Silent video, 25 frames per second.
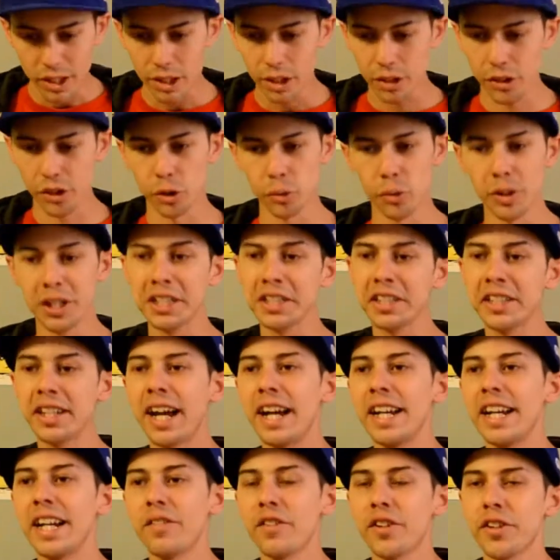the reason
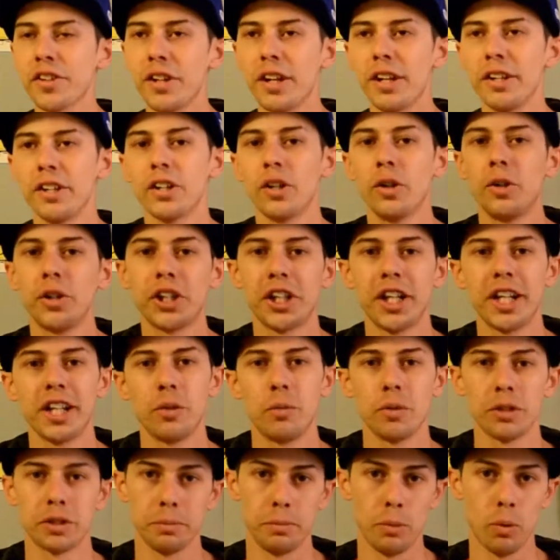I never thought
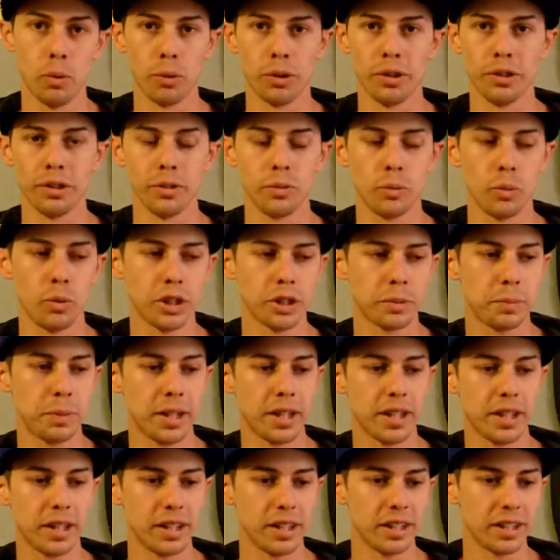negotiating was important was
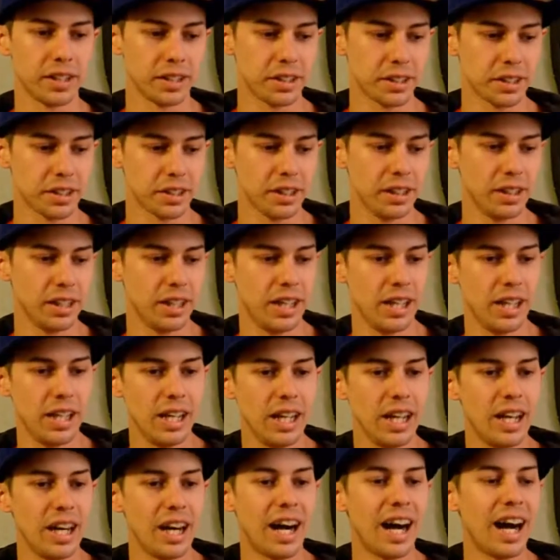because
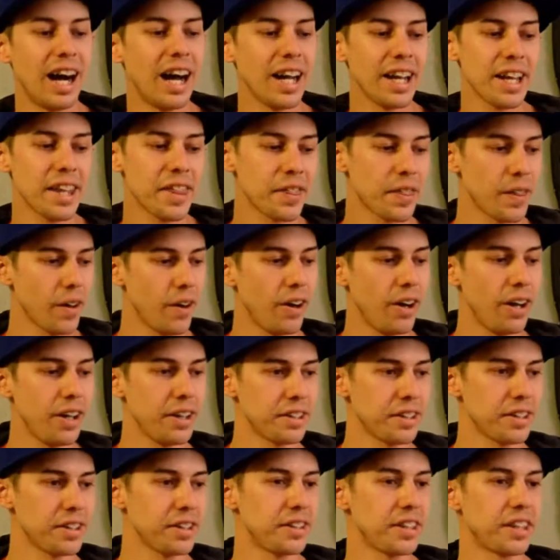I
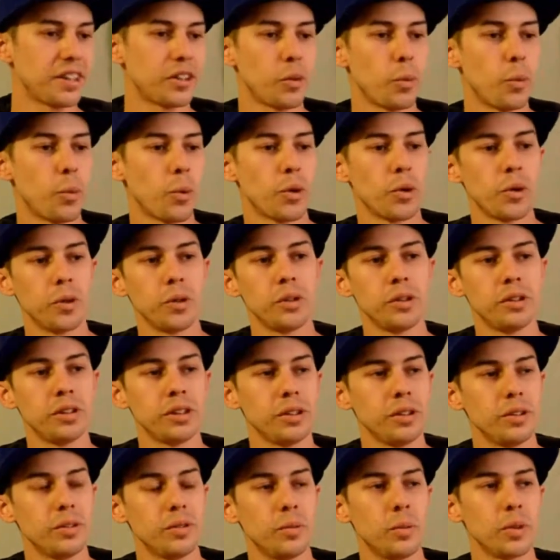thought that the world
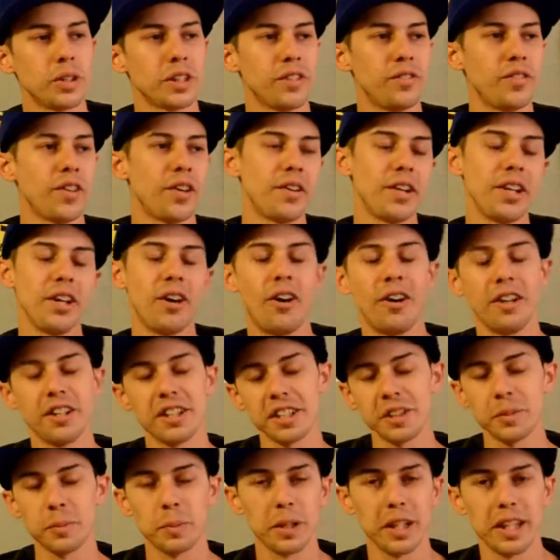was a very
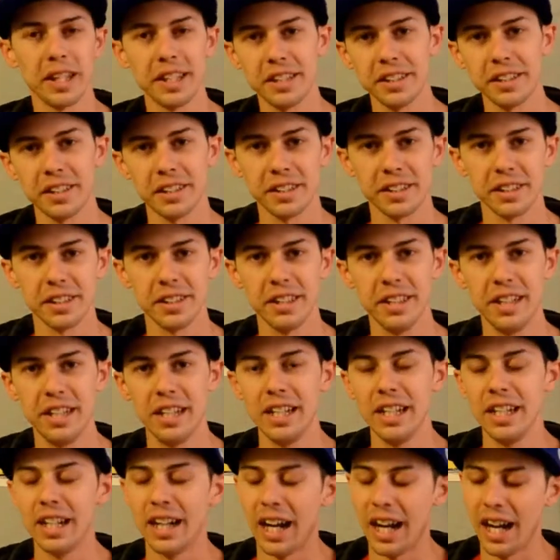honest place.
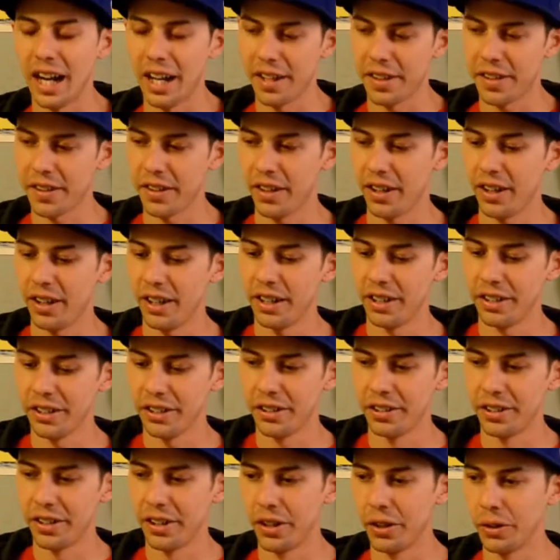I thought,
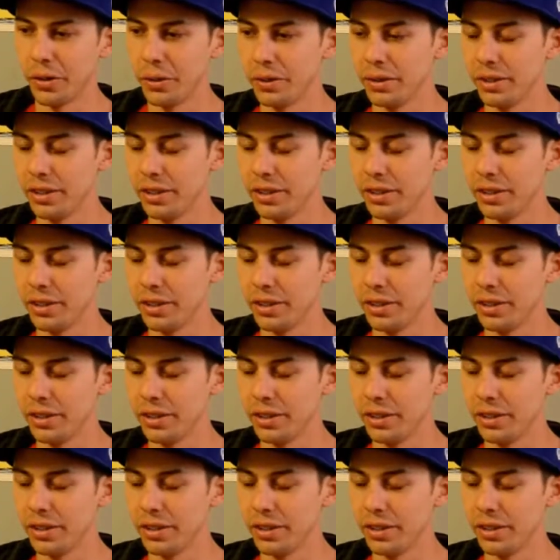you know,